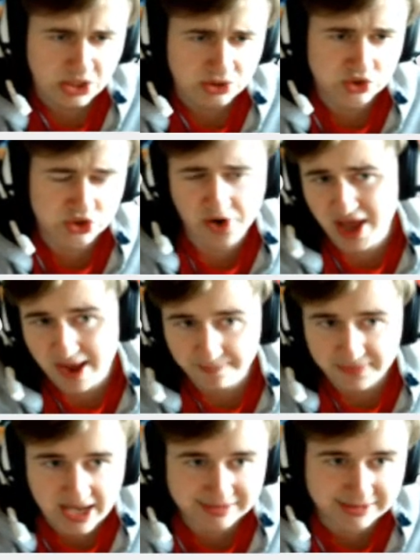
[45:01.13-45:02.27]
So yeah,
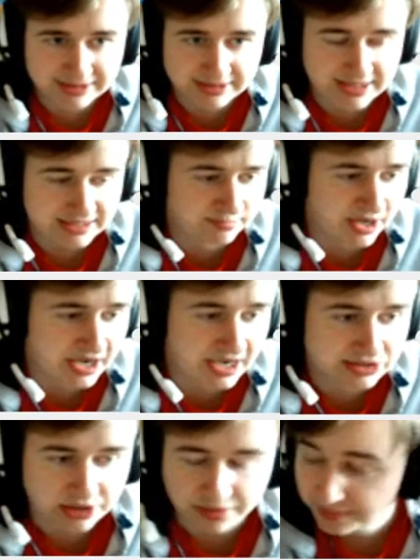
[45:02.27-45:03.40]
that's my
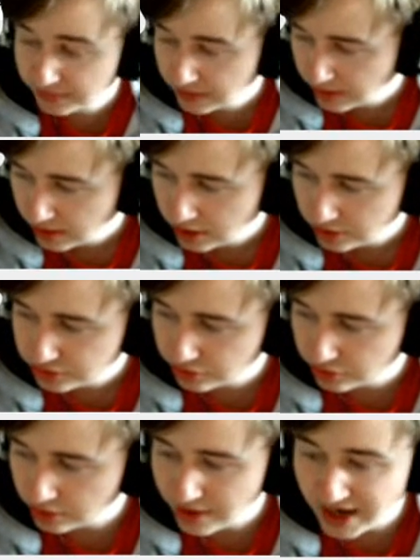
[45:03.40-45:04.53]
answer
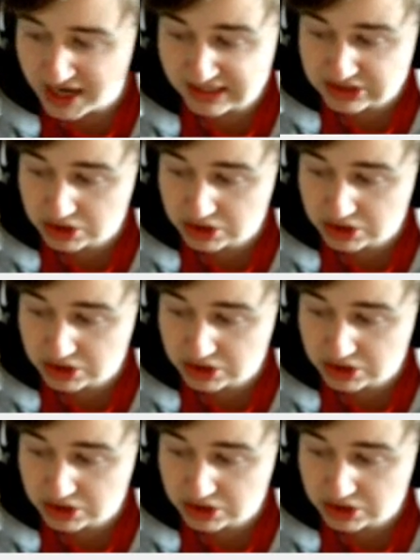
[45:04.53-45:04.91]
to Ryan's